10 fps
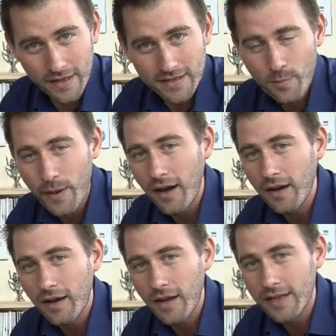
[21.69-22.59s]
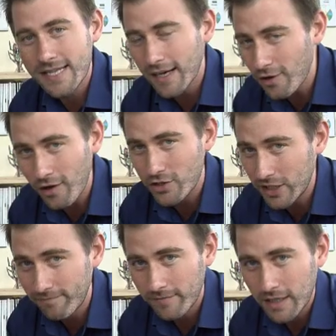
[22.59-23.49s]
is about a
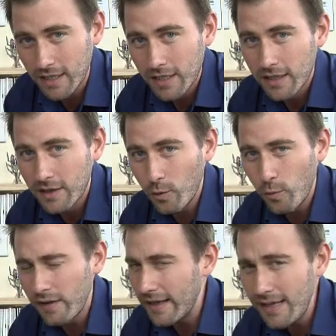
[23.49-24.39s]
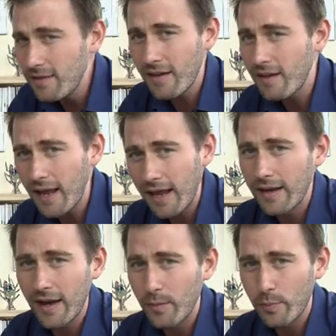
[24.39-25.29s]
technology that will either
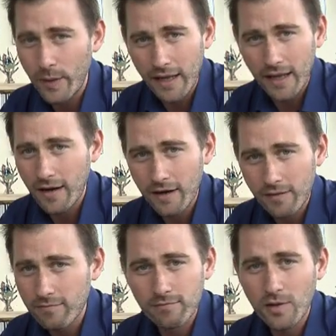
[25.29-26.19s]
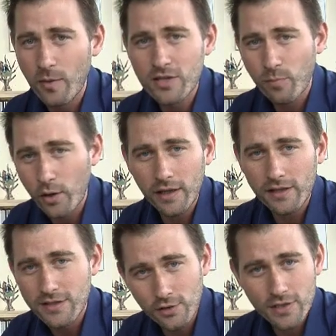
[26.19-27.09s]
end up being the most
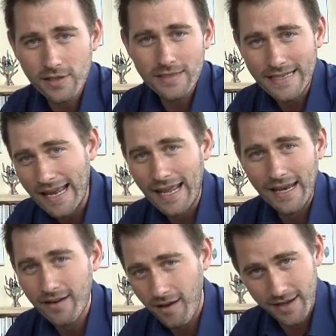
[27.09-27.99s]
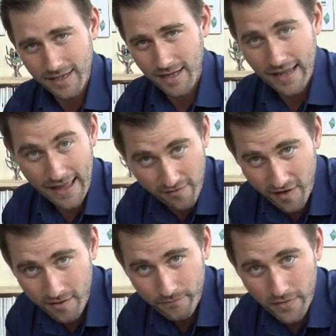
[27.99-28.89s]
pointless, useless, dead-end idea
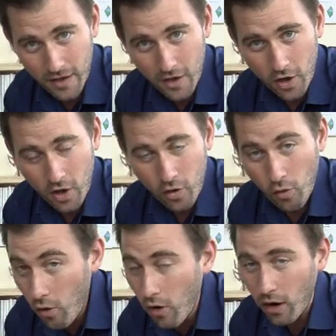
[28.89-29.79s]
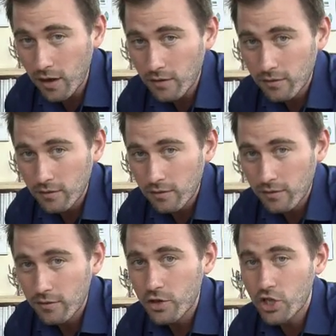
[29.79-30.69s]
ever, or
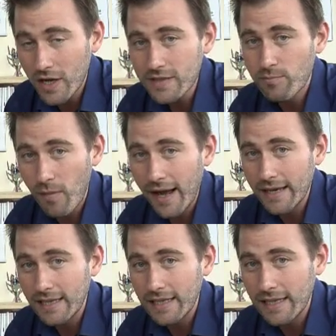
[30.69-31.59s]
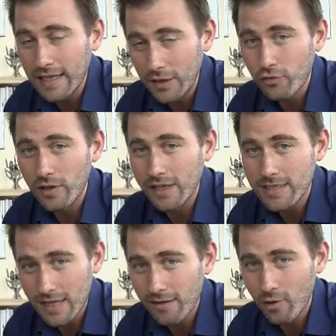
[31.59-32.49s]
just might literally
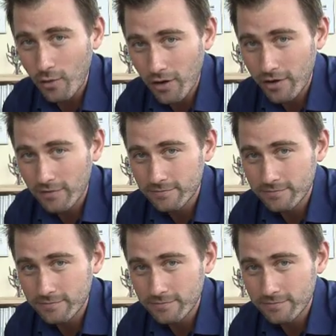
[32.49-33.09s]
save the world.